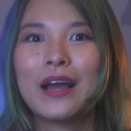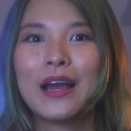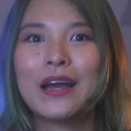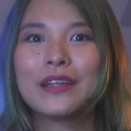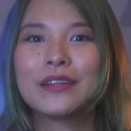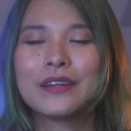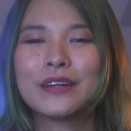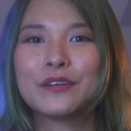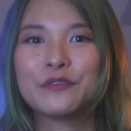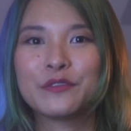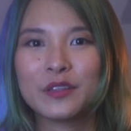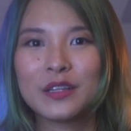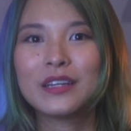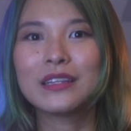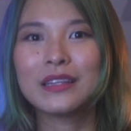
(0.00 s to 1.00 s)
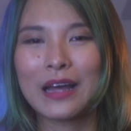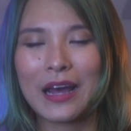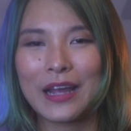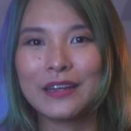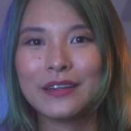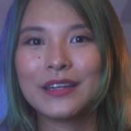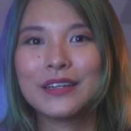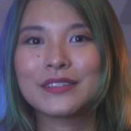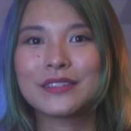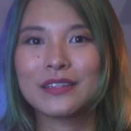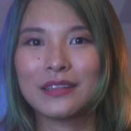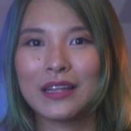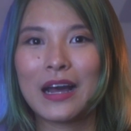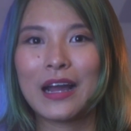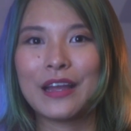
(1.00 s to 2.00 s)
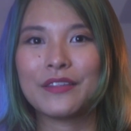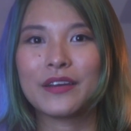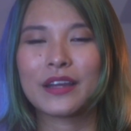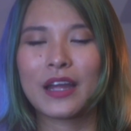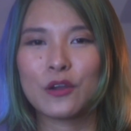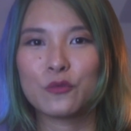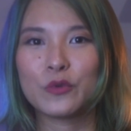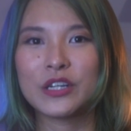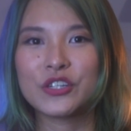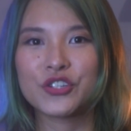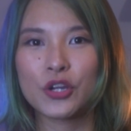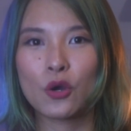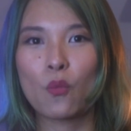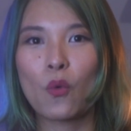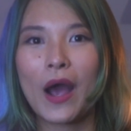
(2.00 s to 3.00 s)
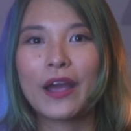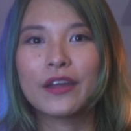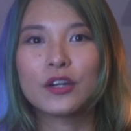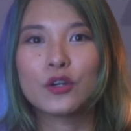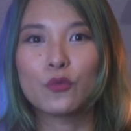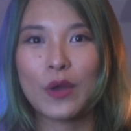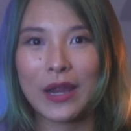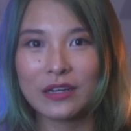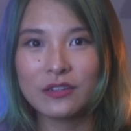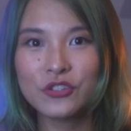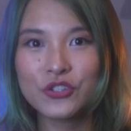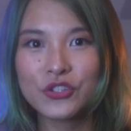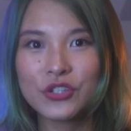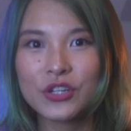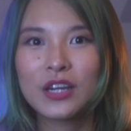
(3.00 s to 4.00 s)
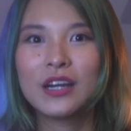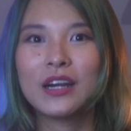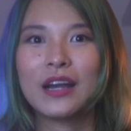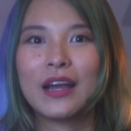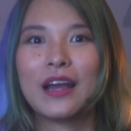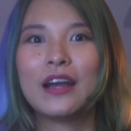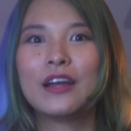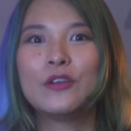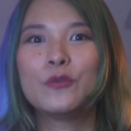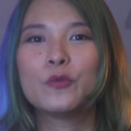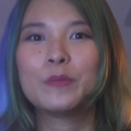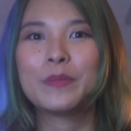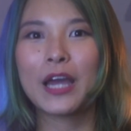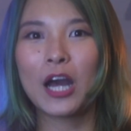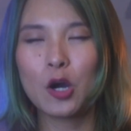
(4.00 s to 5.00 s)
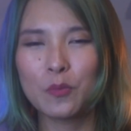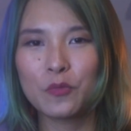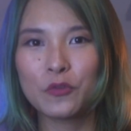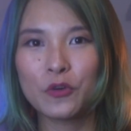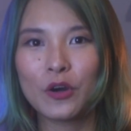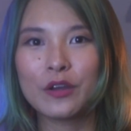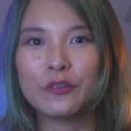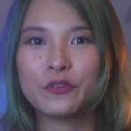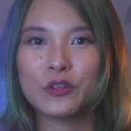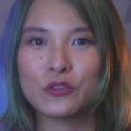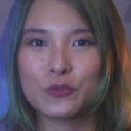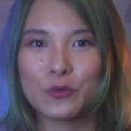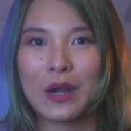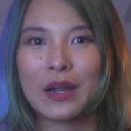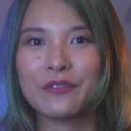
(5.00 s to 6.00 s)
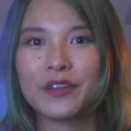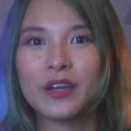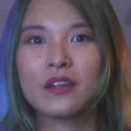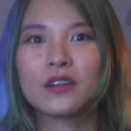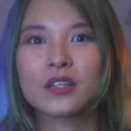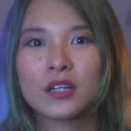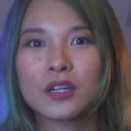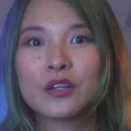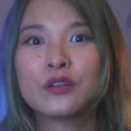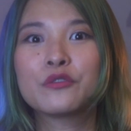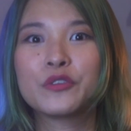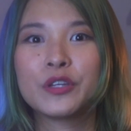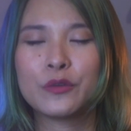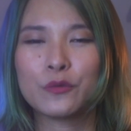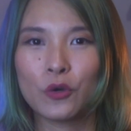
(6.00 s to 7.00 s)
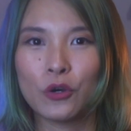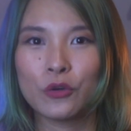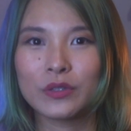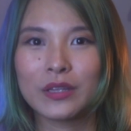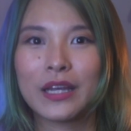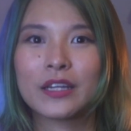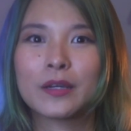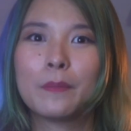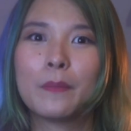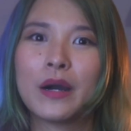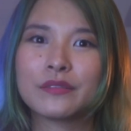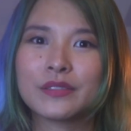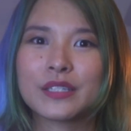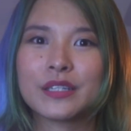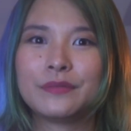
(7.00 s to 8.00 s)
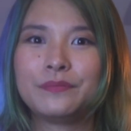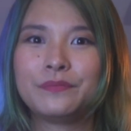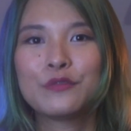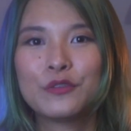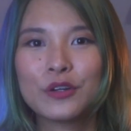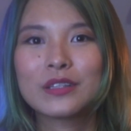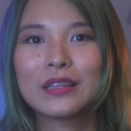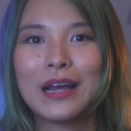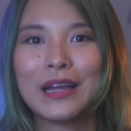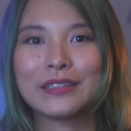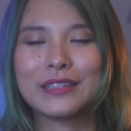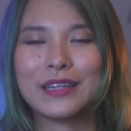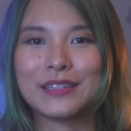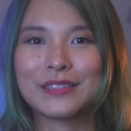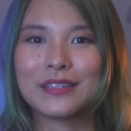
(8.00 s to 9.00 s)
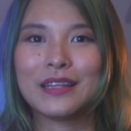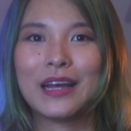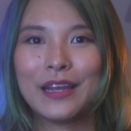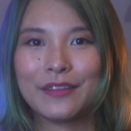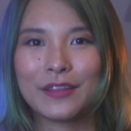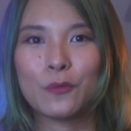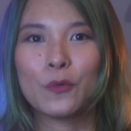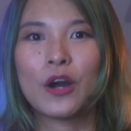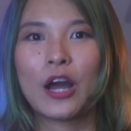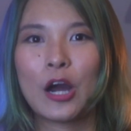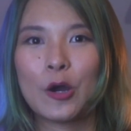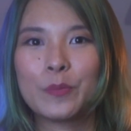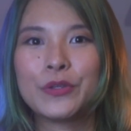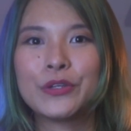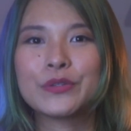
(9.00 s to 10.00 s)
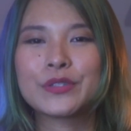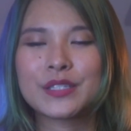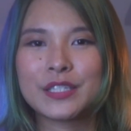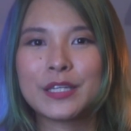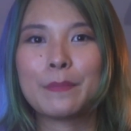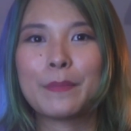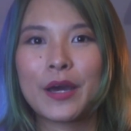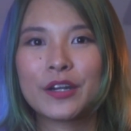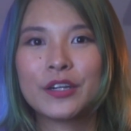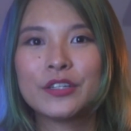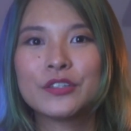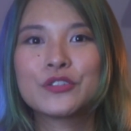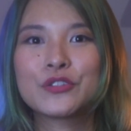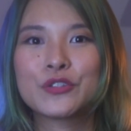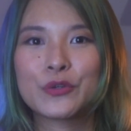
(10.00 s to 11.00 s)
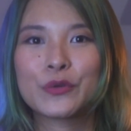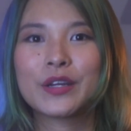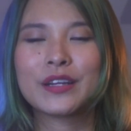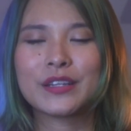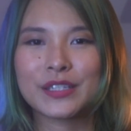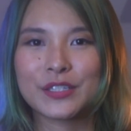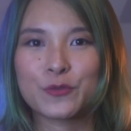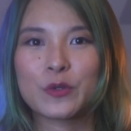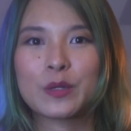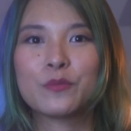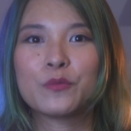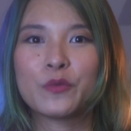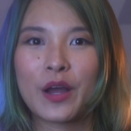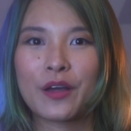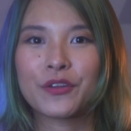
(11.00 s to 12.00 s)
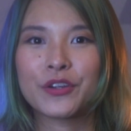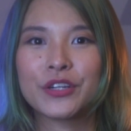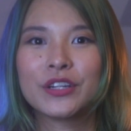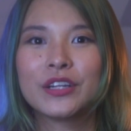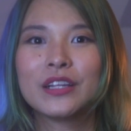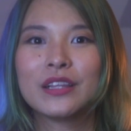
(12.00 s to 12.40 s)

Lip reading: And a floodlight is a light that can reach a wider range and would be helpful if you're driving on a curvy road like a mountain. Fog light is a light that will help you see better during extreme weather